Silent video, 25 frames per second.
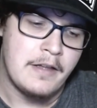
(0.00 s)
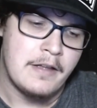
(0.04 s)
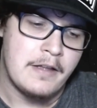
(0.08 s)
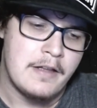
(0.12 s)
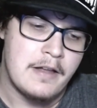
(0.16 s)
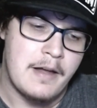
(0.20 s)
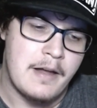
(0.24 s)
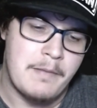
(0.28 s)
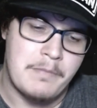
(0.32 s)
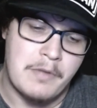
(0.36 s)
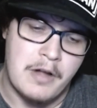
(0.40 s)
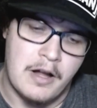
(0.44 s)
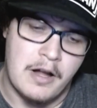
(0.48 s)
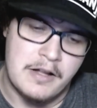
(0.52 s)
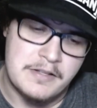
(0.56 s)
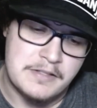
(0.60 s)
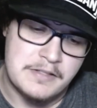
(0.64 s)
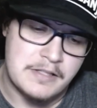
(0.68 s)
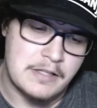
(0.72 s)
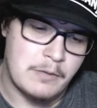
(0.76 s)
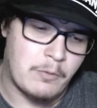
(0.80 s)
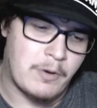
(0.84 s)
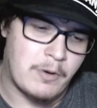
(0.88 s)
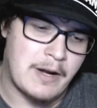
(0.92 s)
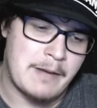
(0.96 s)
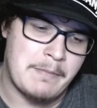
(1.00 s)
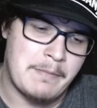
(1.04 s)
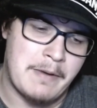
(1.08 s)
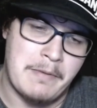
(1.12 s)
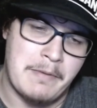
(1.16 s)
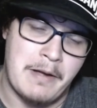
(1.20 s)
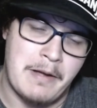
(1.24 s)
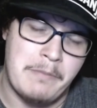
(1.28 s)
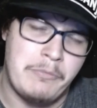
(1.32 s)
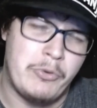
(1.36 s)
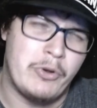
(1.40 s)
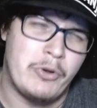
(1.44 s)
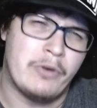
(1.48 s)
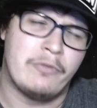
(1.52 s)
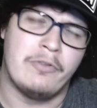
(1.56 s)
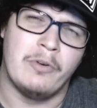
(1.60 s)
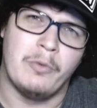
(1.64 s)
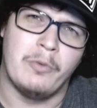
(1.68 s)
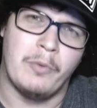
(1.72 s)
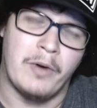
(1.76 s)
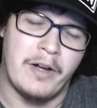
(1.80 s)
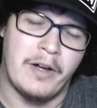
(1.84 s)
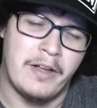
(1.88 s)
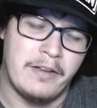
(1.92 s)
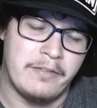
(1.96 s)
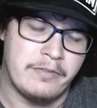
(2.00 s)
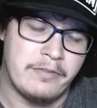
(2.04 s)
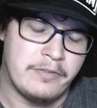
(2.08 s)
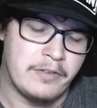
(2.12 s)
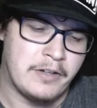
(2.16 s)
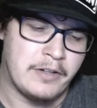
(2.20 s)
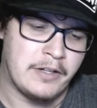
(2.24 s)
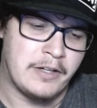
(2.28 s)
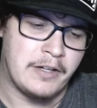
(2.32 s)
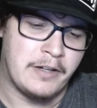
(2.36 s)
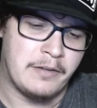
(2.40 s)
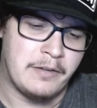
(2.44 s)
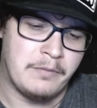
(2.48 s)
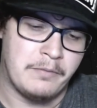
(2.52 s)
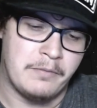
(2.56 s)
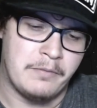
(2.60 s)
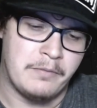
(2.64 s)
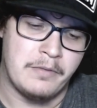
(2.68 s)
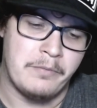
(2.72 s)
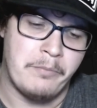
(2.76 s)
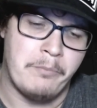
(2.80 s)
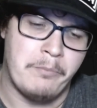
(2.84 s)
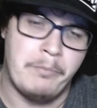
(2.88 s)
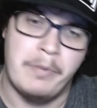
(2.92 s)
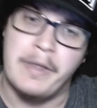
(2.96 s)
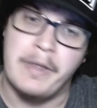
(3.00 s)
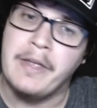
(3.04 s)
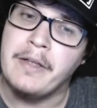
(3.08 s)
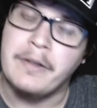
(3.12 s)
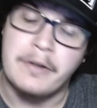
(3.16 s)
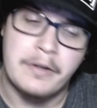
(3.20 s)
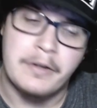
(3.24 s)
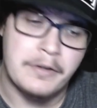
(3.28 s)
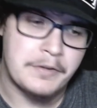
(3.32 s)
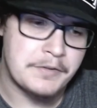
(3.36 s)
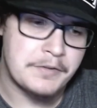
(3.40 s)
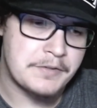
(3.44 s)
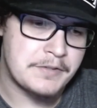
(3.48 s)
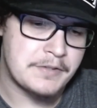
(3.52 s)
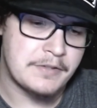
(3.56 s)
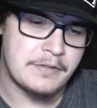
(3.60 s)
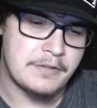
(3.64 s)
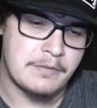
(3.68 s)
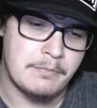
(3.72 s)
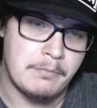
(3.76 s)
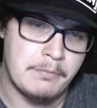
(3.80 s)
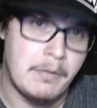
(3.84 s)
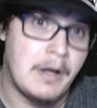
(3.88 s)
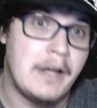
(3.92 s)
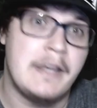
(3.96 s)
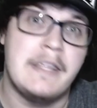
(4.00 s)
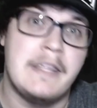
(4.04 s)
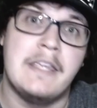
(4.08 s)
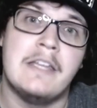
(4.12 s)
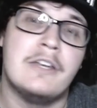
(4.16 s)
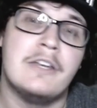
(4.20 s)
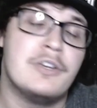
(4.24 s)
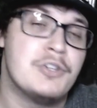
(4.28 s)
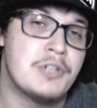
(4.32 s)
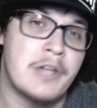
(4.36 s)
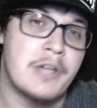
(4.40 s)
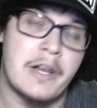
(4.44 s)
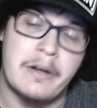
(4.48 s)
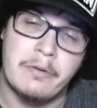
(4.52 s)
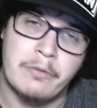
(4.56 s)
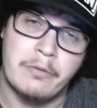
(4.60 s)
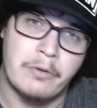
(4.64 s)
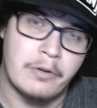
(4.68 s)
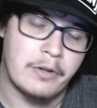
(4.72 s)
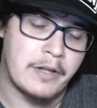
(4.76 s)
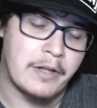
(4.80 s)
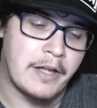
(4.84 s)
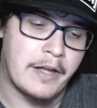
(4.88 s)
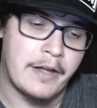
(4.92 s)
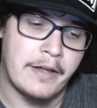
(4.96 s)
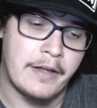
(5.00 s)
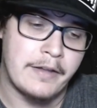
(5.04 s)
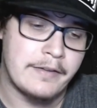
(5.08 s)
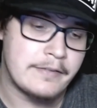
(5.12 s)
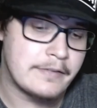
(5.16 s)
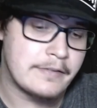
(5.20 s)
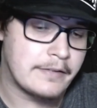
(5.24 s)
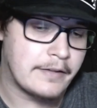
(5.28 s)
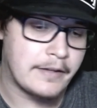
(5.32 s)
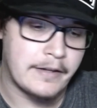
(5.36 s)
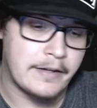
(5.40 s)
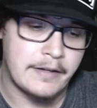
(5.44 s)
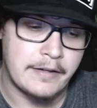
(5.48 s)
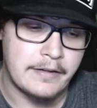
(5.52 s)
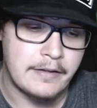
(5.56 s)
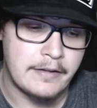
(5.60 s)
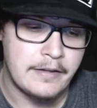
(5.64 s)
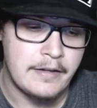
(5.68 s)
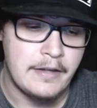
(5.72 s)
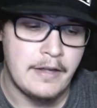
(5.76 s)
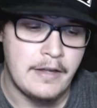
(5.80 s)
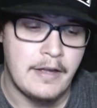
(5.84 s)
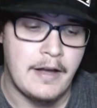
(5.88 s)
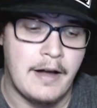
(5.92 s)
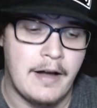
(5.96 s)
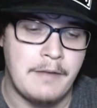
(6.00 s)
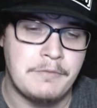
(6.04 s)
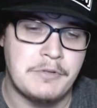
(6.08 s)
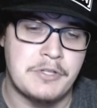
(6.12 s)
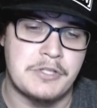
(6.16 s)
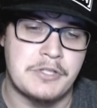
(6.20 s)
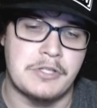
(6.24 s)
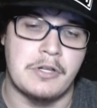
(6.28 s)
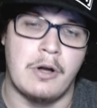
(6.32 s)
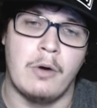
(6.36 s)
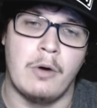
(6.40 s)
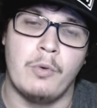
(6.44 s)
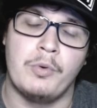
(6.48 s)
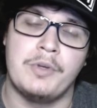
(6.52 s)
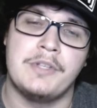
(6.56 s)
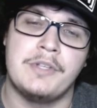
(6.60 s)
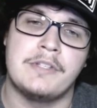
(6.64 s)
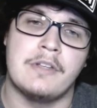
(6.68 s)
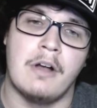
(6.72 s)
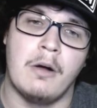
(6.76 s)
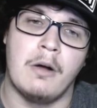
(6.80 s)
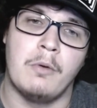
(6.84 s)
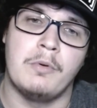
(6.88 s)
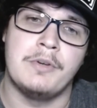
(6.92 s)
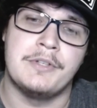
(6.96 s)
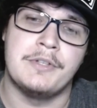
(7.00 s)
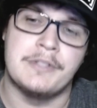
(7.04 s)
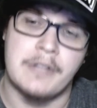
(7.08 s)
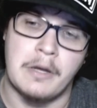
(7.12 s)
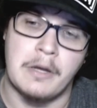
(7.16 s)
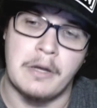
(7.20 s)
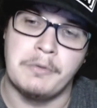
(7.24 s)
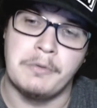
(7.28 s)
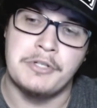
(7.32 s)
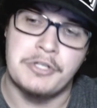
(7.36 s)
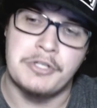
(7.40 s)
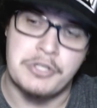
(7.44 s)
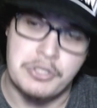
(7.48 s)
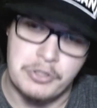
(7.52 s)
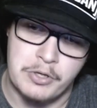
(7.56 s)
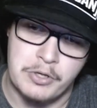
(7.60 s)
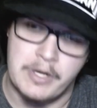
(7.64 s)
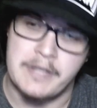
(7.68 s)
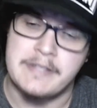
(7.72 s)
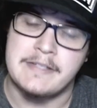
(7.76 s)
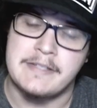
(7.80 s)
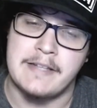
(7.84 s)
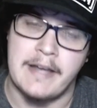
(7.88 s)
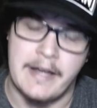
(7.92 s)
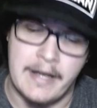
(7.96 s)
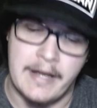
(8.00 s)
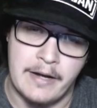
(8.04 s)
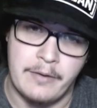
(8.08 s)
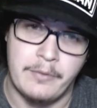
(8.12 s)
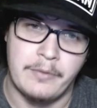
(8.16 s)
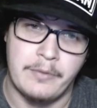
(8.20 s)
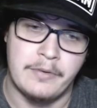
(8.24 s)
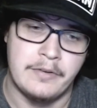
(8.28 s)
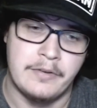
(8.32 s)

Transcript: I'm constantly worried about my beautiful wife, bills, money in general, guys. Like, I'm just always stressed out.